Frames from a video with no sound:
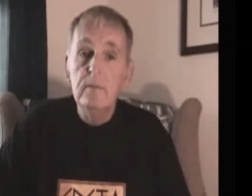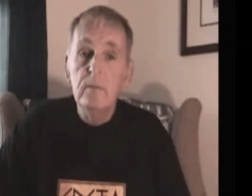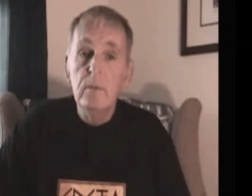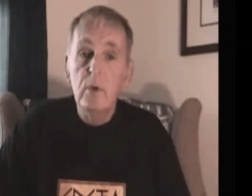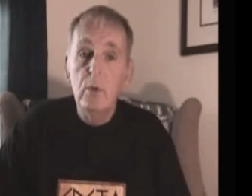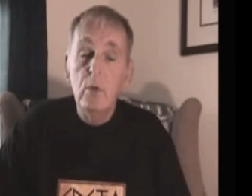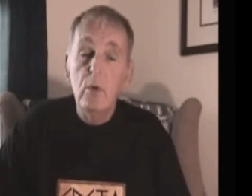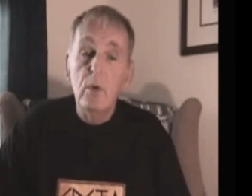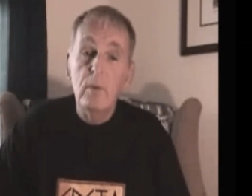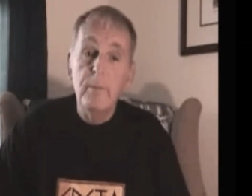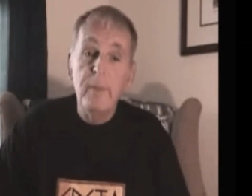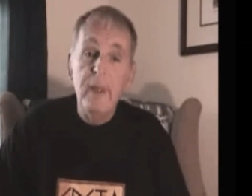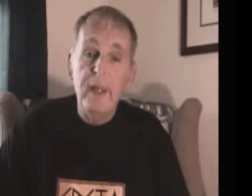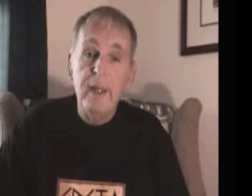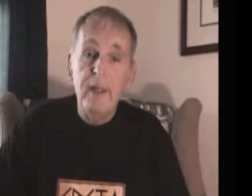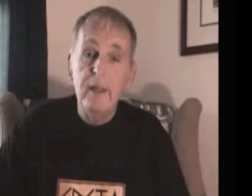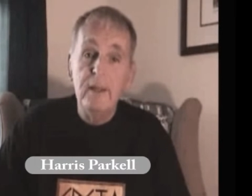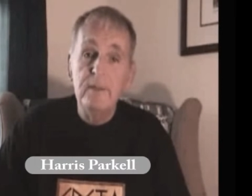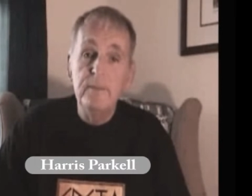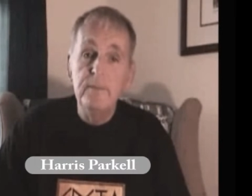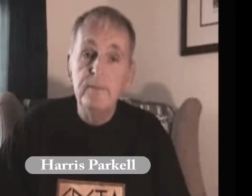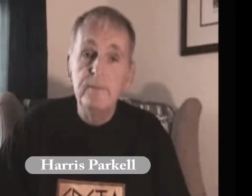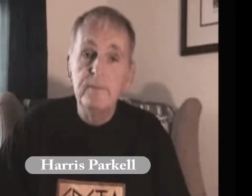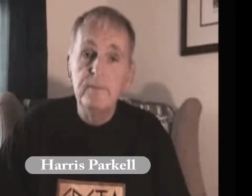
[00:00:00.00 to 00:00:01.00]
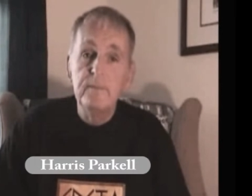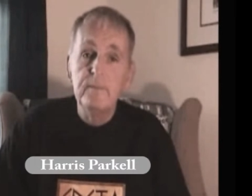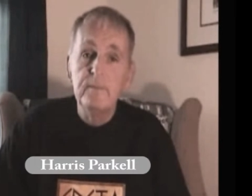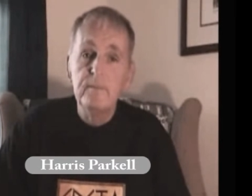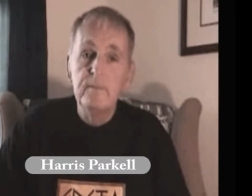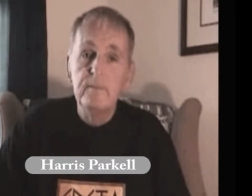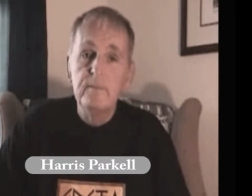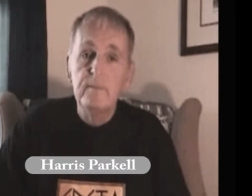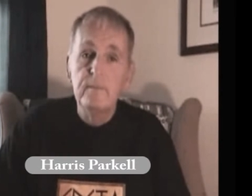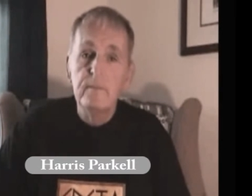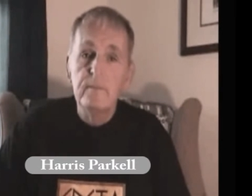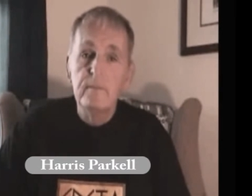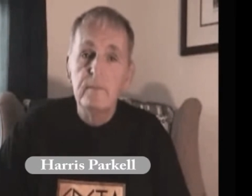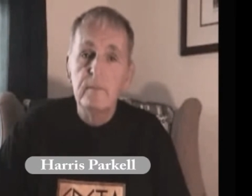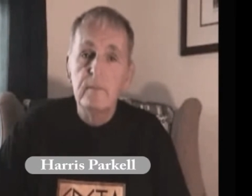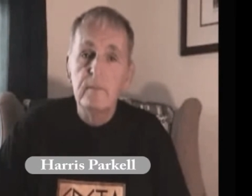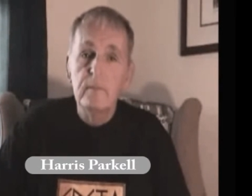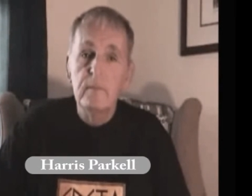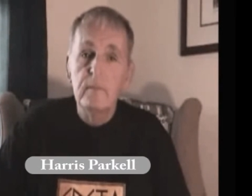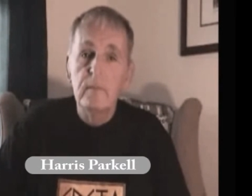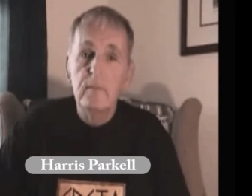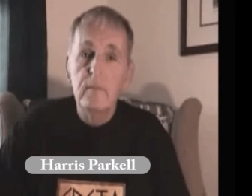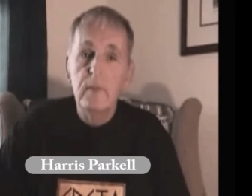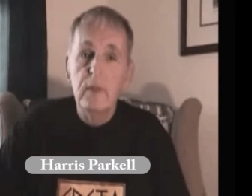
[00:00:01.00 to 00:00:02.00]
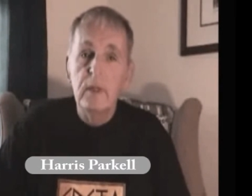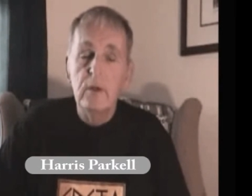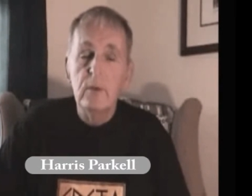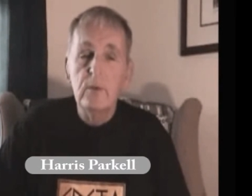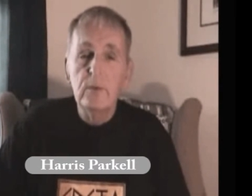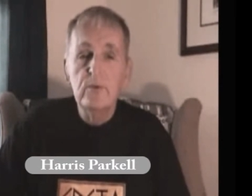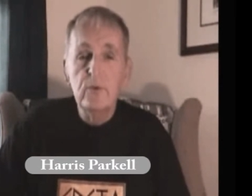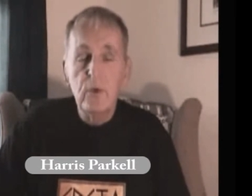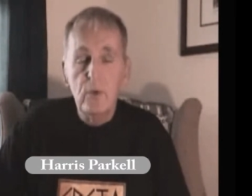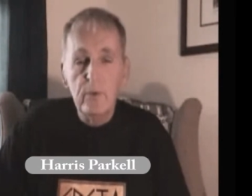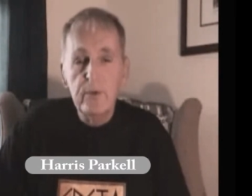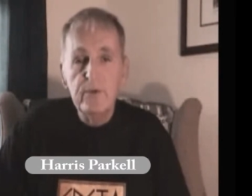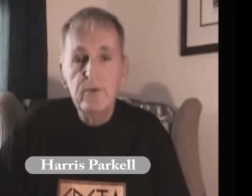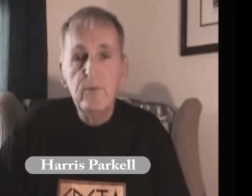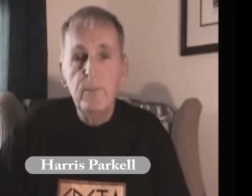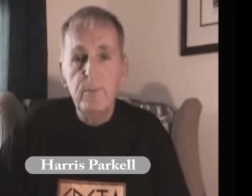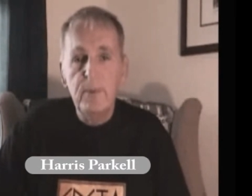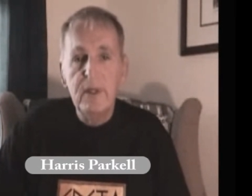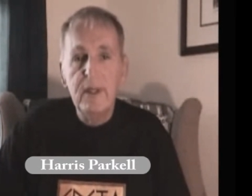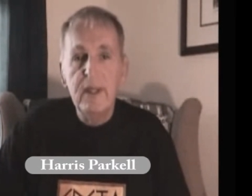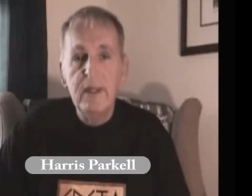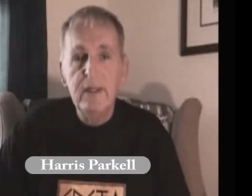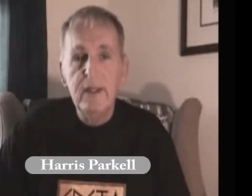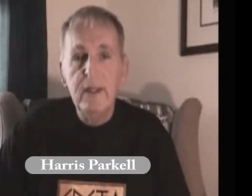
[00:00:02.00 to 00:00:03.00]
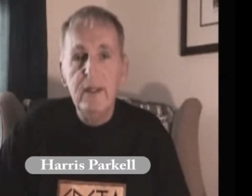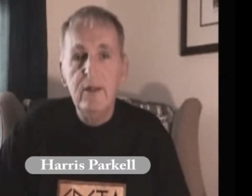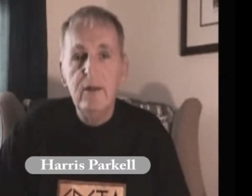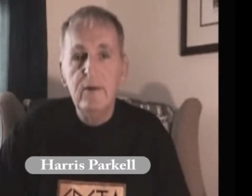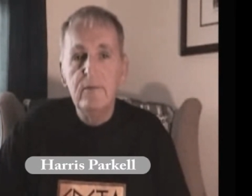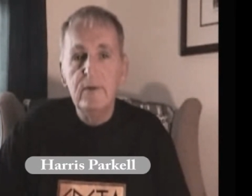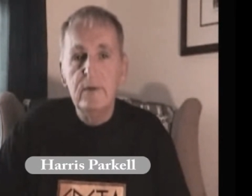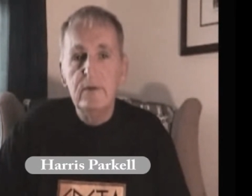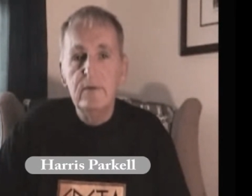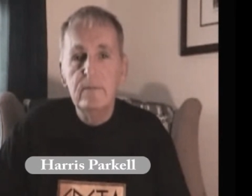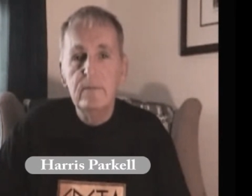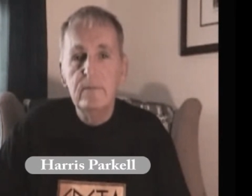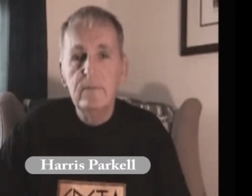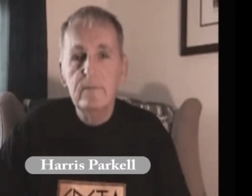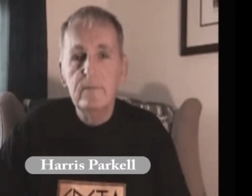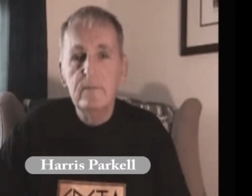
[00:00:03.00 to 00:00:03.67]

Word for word: or bad. There was always plenty of it.